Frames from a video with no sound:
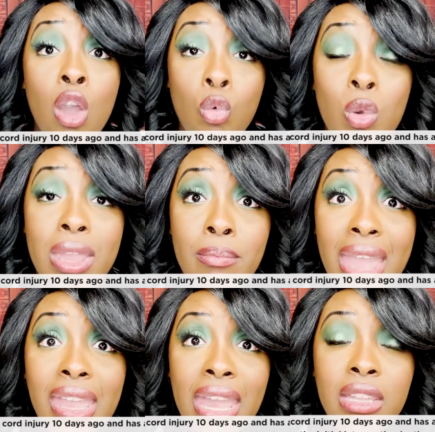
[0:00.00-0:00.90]
We
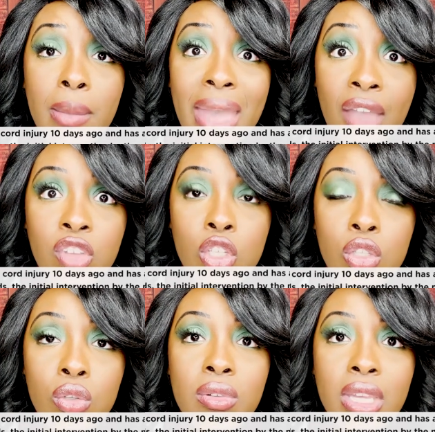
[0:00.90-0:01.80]
may end up having to
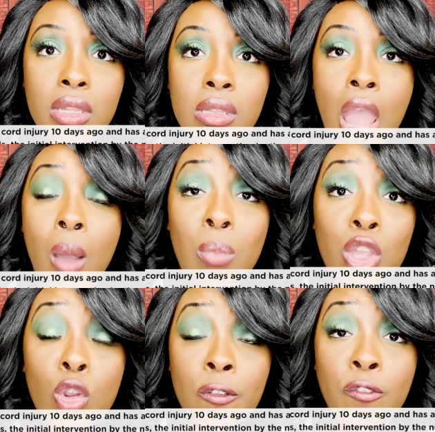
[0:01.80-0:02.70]
do this,
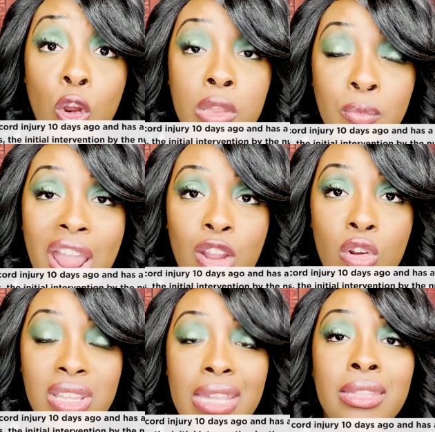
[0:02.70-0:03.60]
but your first
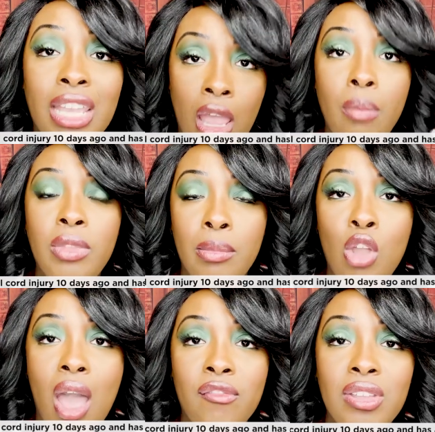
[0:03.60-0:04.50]
priority is to help them
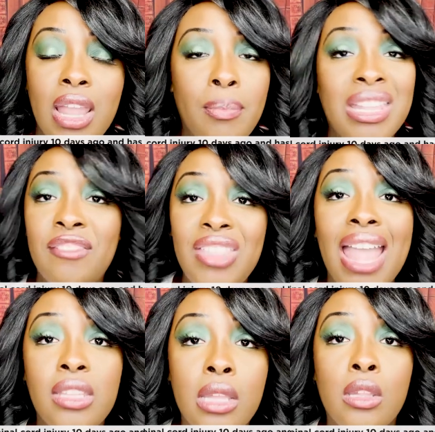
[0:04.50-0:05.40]
cough it up. And if
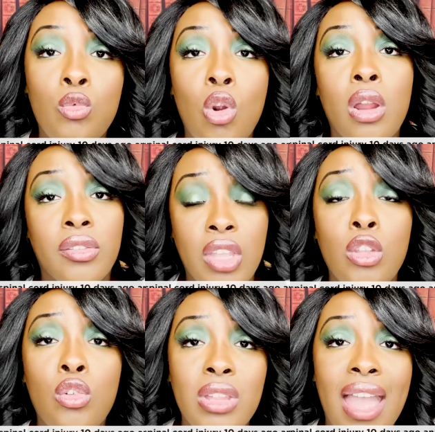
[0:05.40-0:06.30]
that doesn't work, then
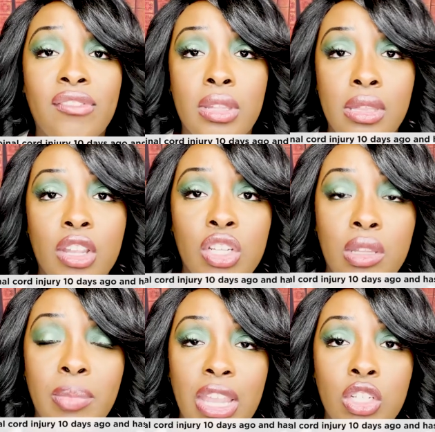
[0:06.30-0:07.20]
you're going to have to suction
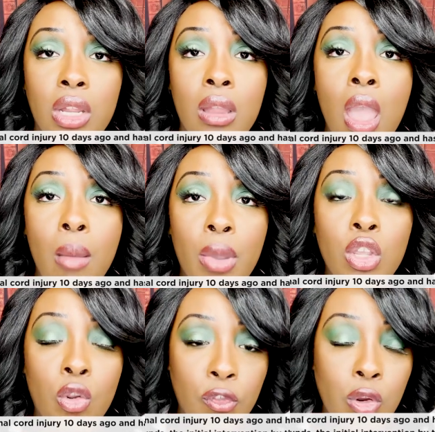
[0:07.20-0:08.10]
the patient.
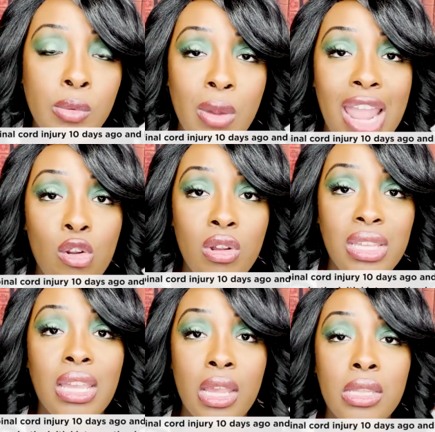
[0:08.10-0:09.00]
But your first
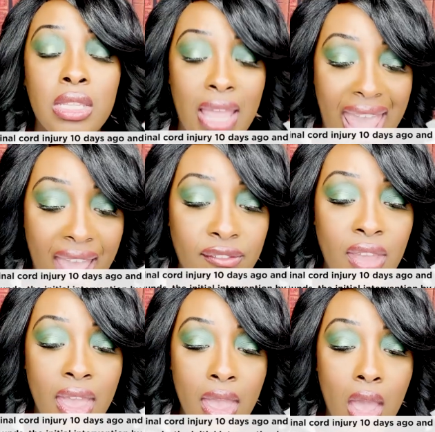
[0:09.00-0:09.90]
priority is to have
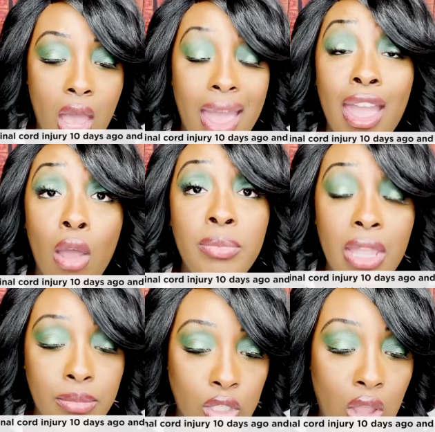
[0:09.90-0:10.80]
uh, help
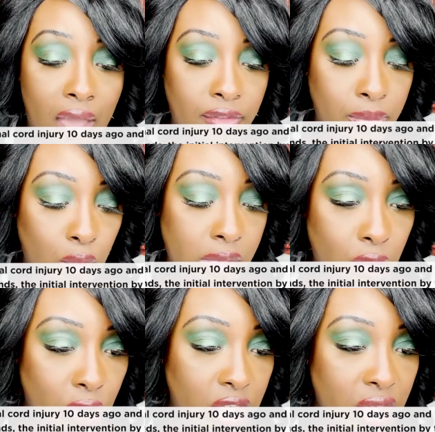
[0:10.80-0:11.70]
them to cough up those
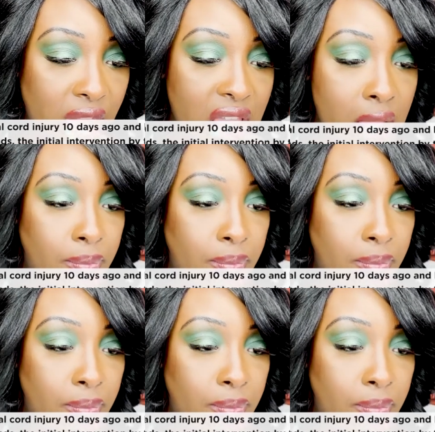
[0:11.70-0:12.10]
secretions.